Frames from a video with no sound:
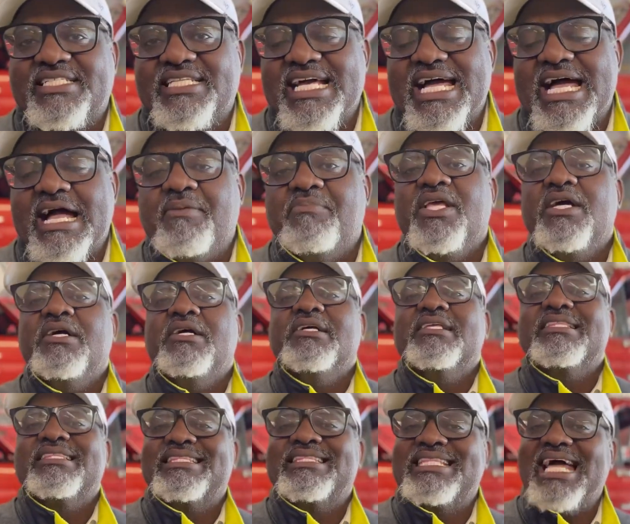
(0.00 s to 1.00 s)
that.
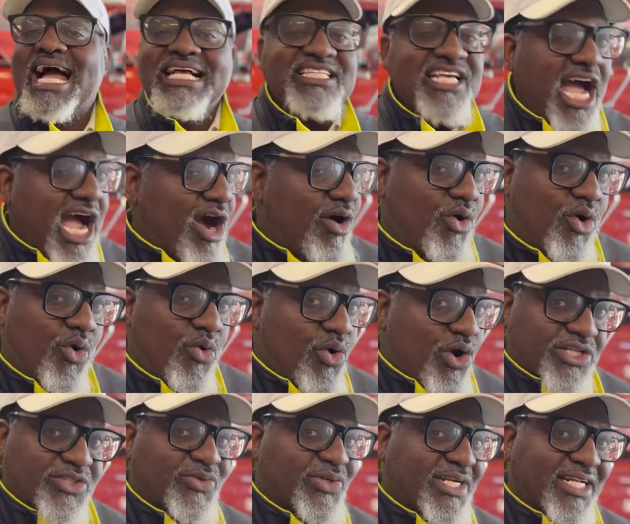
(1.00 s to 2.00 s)
That's how it
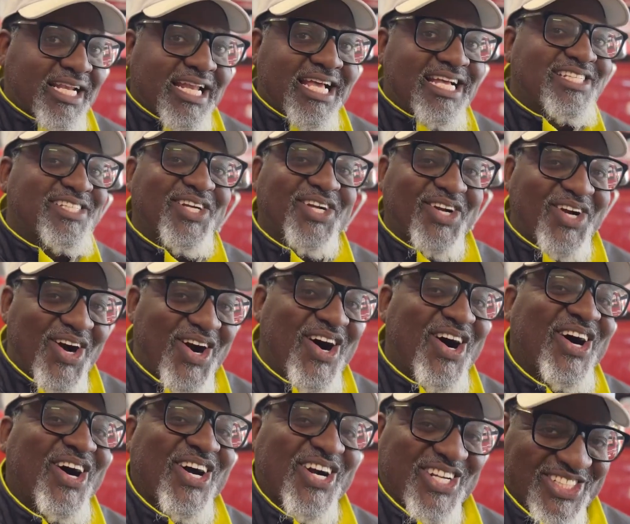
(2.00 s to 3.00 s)
works with classic
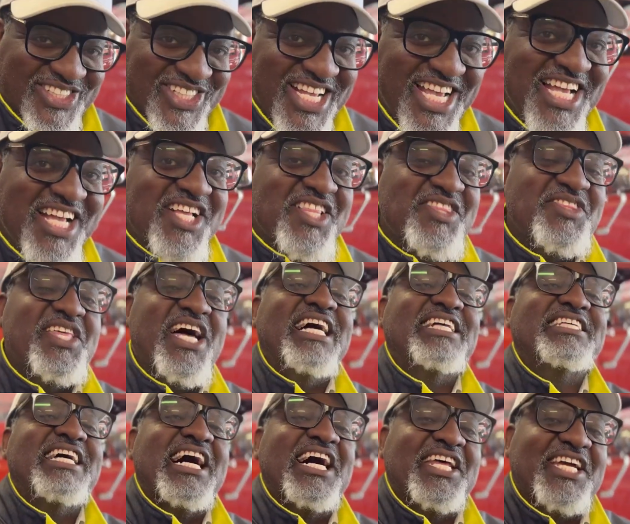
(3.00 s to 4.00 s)
cars.
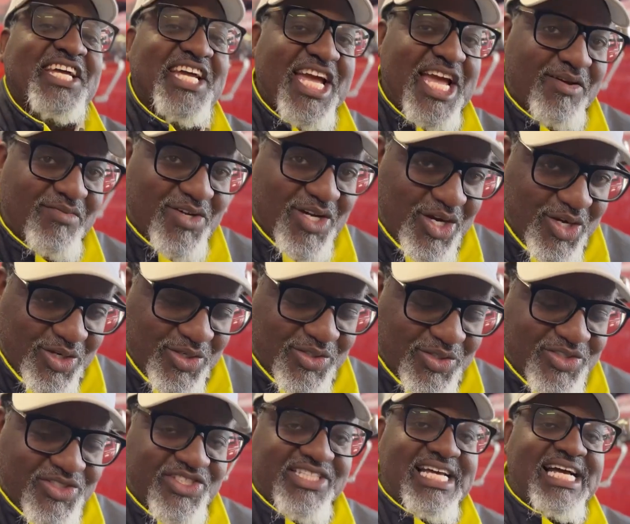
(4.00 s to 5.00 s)
That's how the game goes.
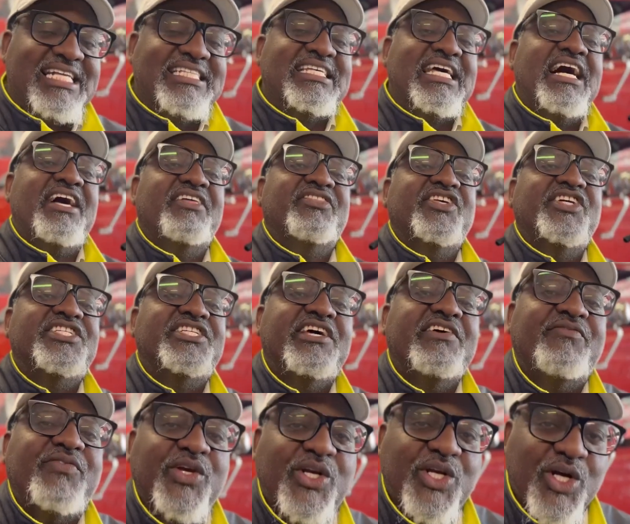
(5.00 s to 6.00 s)
That's how the
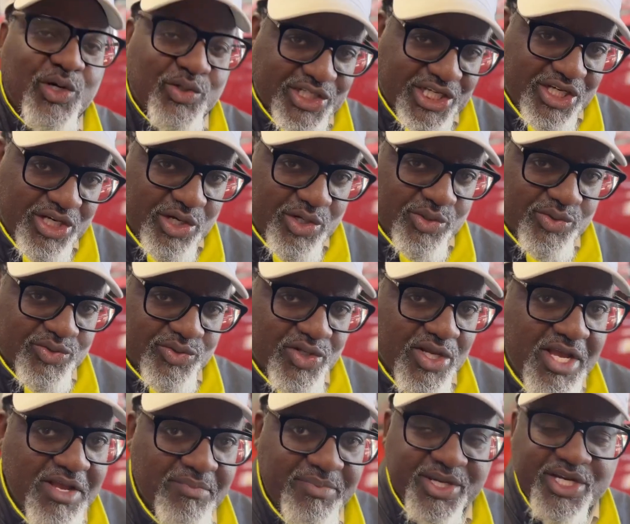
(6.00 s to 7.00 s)
difficulty goes.
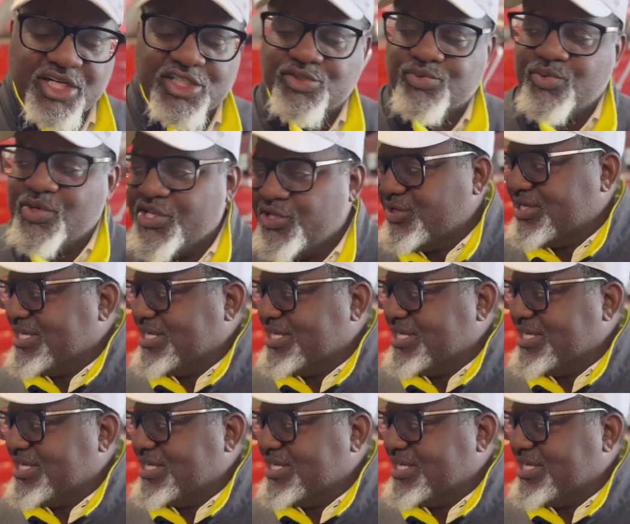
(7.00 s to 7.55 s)
Because when you're